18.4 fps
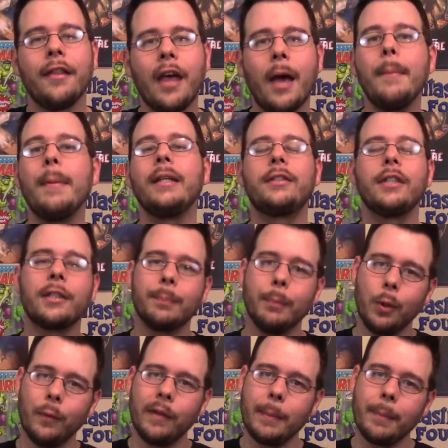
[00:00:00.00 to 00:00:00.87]
that means
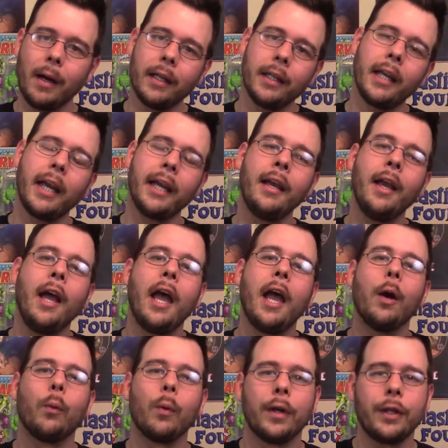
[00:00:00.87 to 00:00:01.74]
it's Movie Monday,
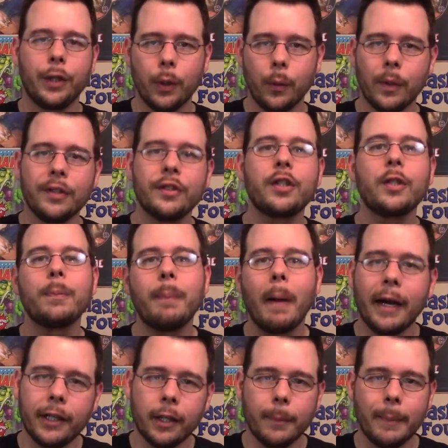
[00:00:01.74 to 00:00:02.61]
and we're doing
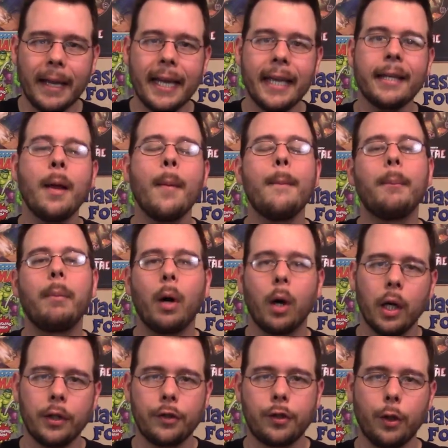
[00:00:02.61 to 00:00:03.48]
Spider-Man
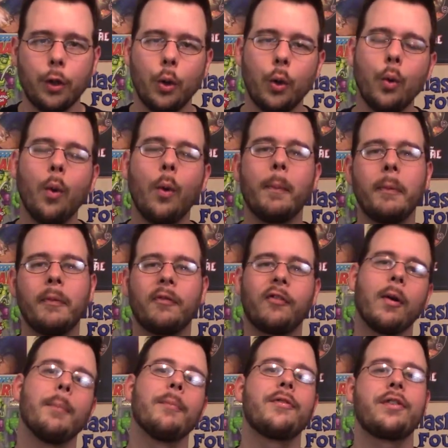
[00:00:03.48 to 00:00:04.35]
Part 2
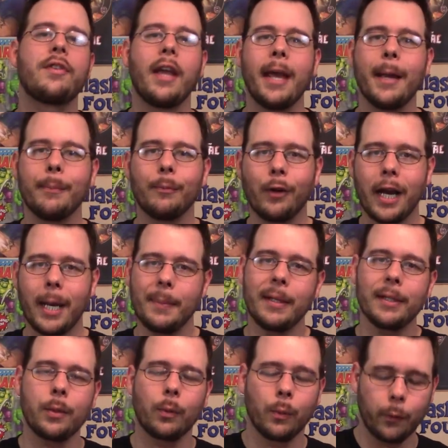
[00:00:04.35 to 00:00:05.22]
from Sam
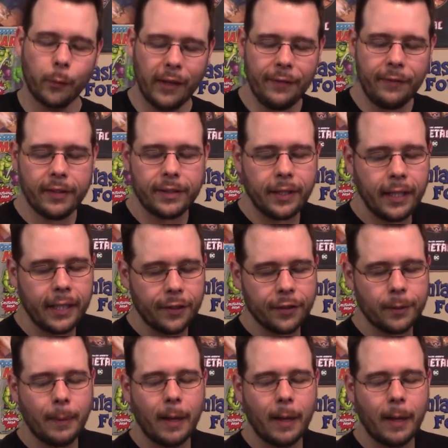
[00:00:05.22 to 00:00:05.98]
Raimi. So we're revisiting the